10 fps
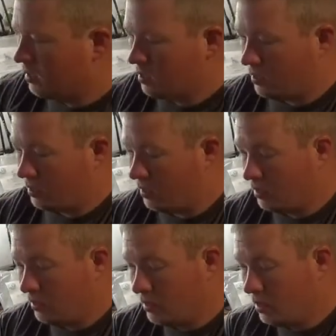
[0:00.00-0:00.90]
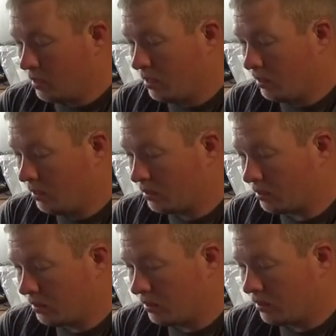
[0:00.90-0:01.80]
And then this
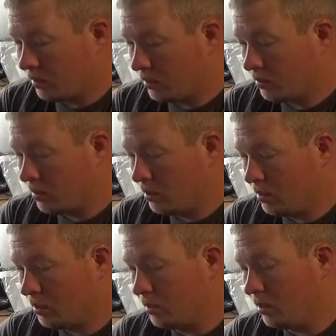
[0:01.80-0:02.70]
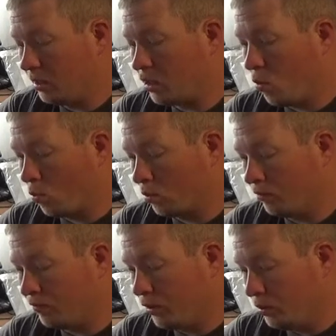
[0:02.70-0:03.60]
is the Corn
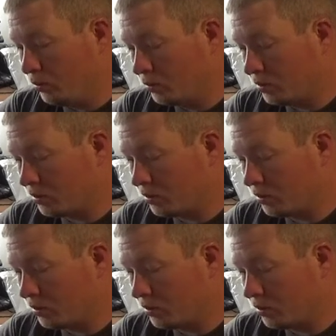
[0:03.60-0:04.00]
Fused